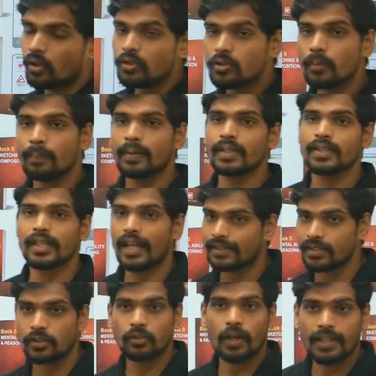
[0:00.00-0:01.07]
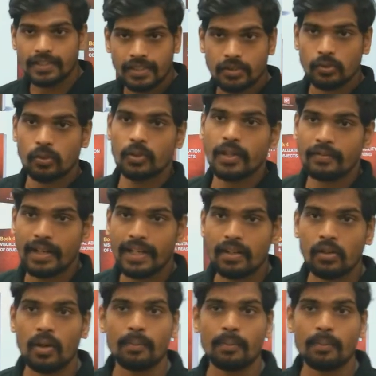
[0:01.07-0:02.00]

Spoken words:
also purchase, I just told you a while ago